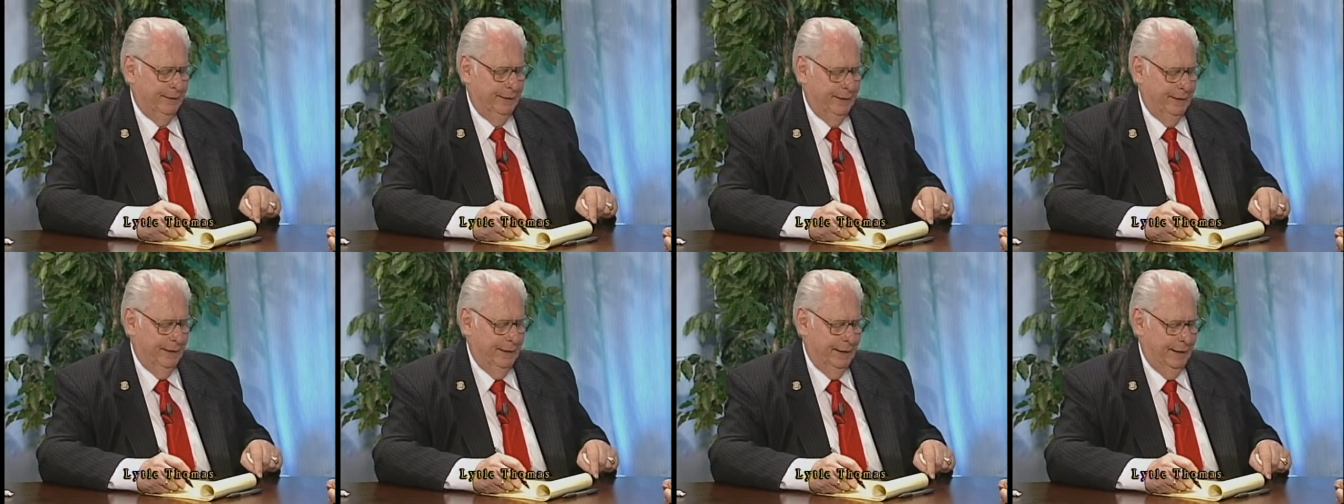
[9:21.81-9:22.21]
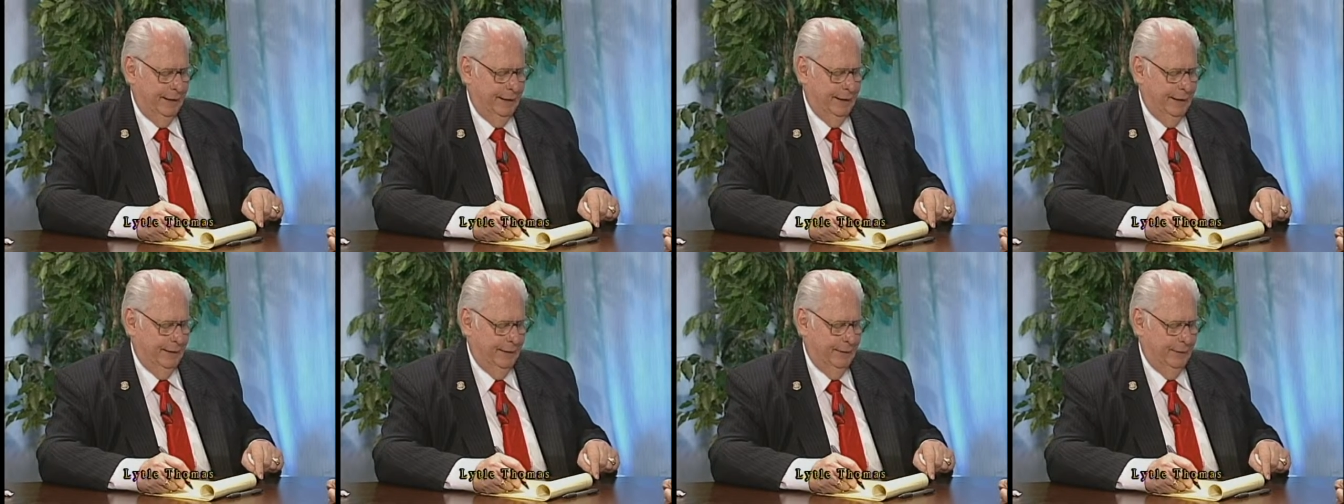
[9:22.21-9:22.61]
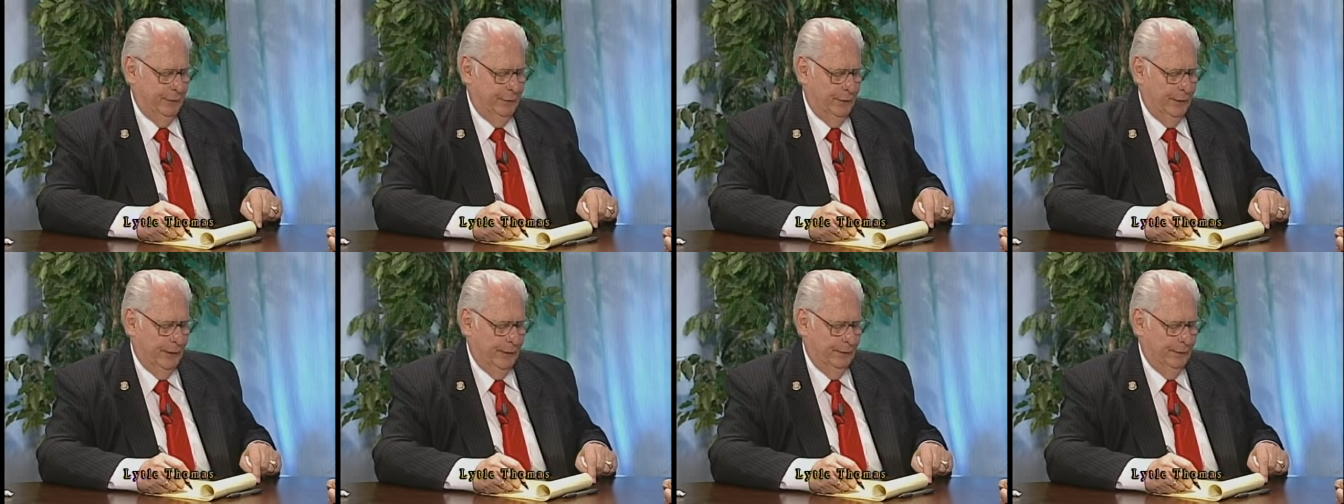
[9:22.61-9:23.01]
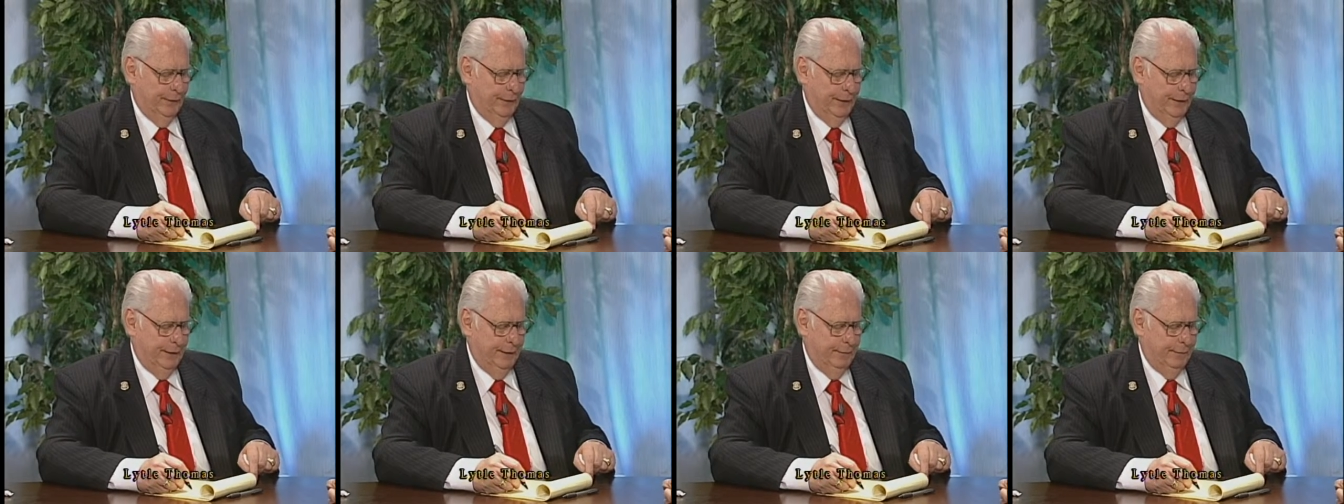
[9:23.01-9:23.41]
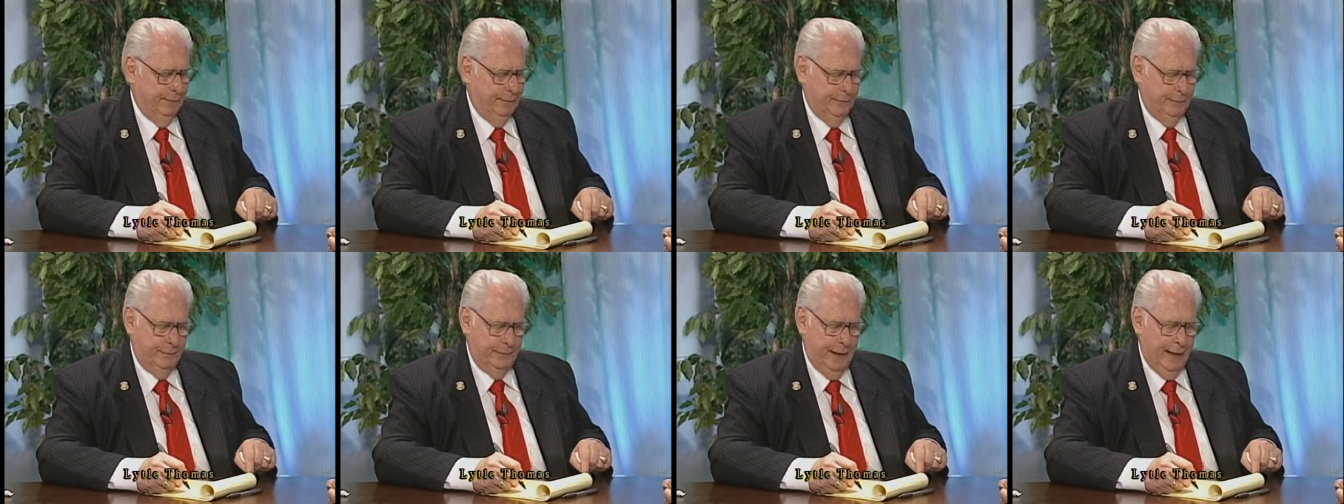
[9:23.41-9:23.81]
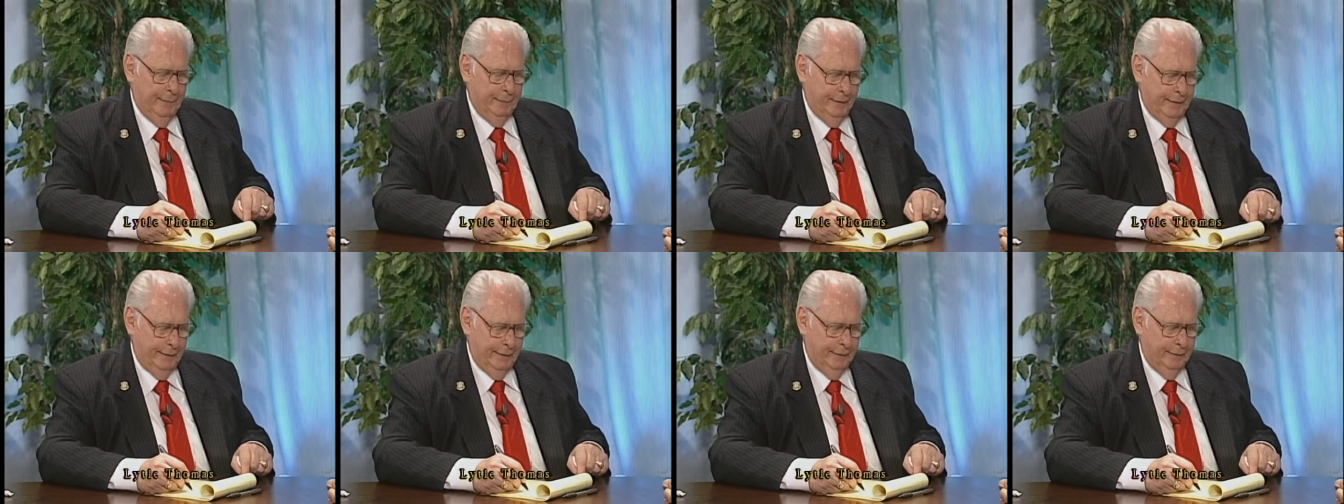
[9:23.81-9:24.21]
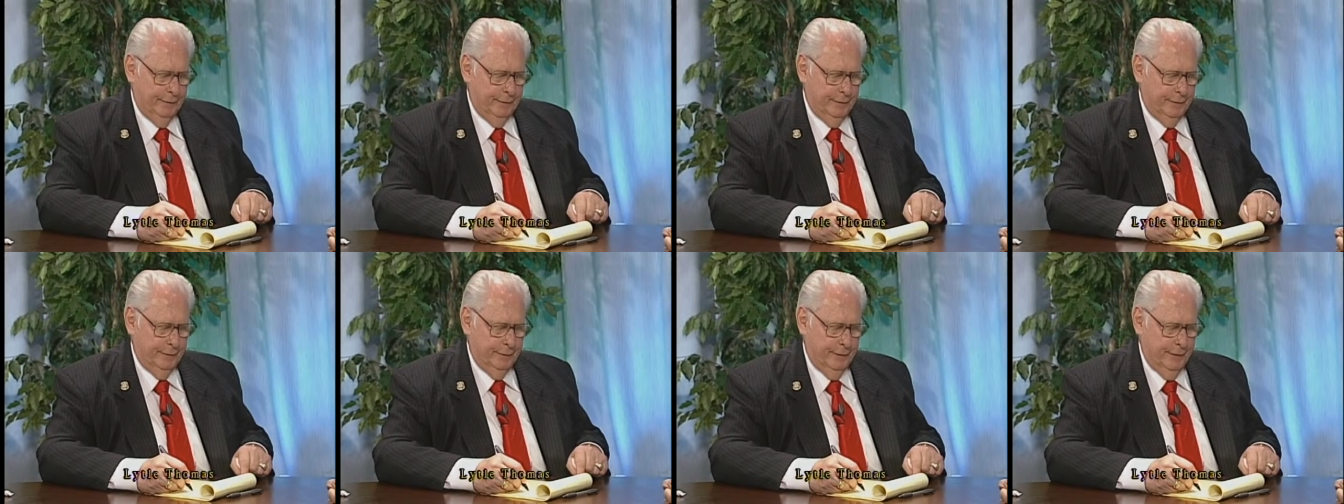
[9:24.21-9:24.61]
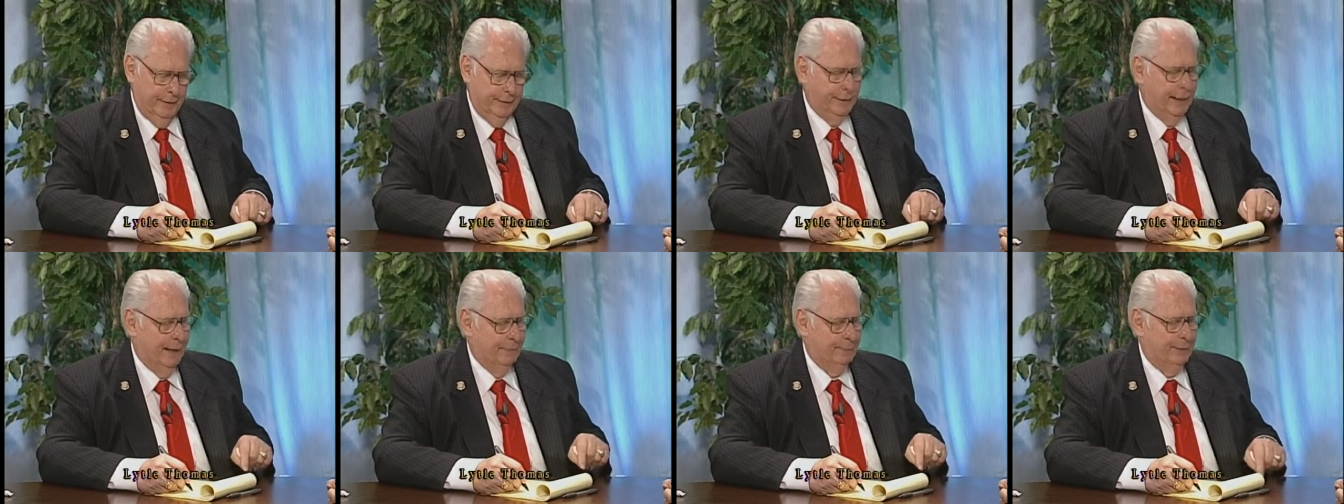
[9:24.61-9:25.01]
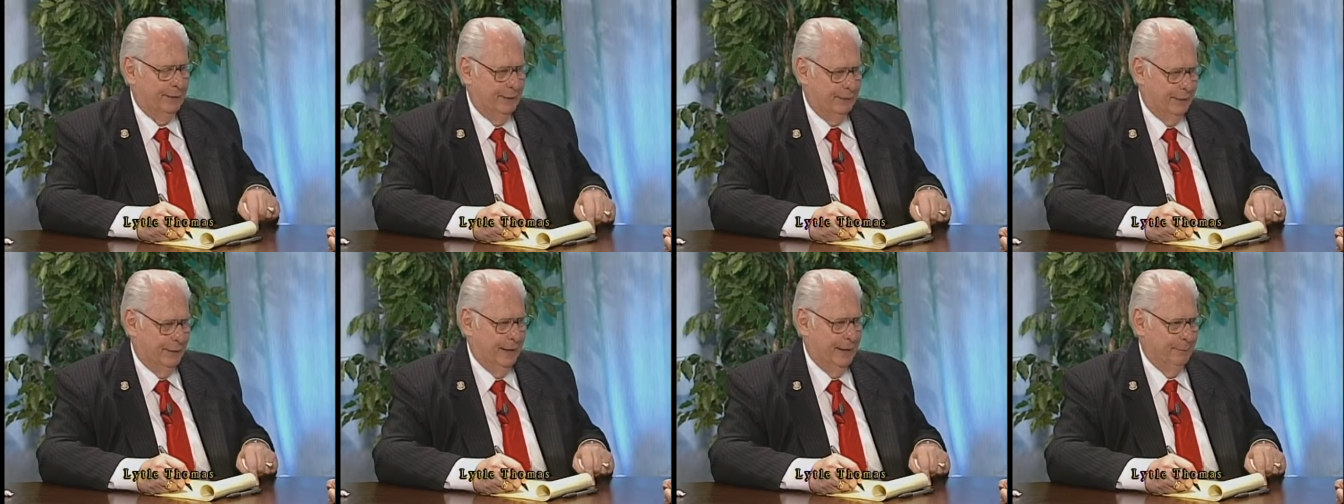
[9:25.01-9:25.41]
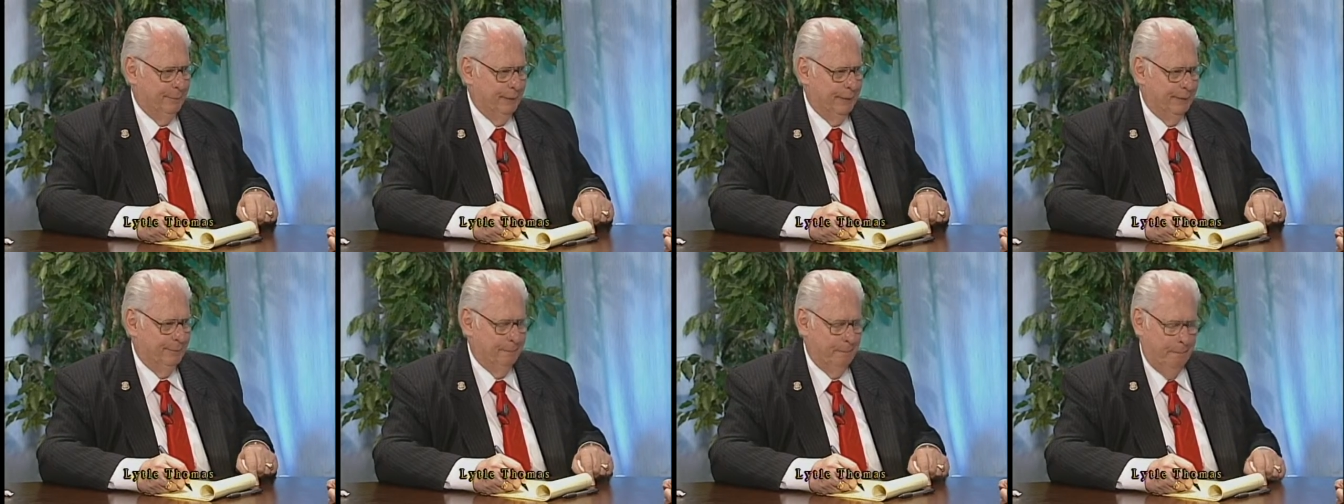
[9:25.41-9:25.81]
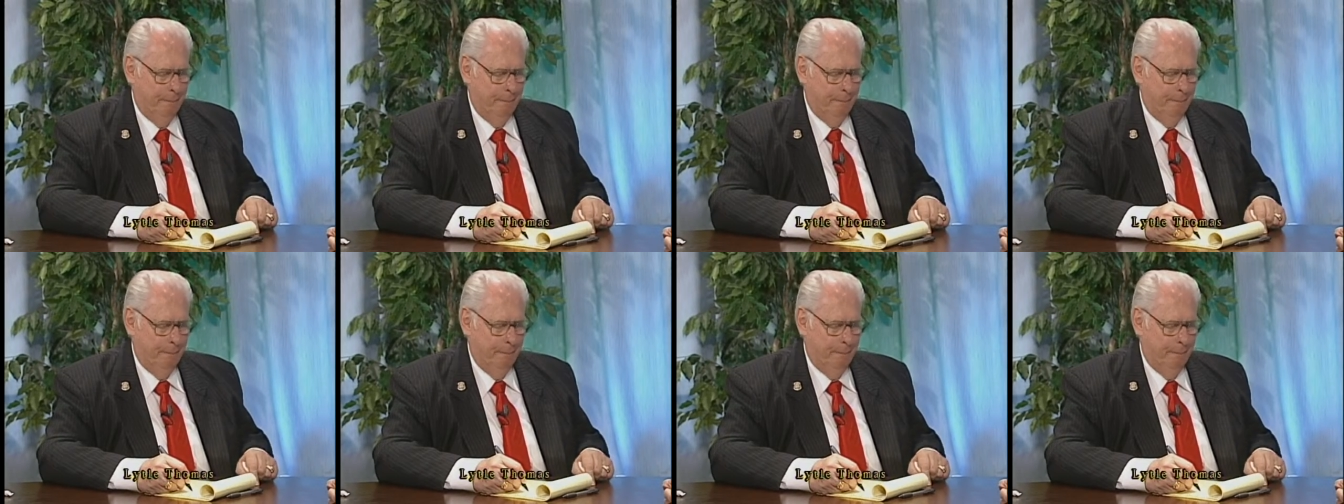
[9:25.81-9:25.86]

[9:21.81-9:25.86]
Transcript: And, if you have the family adopting a family,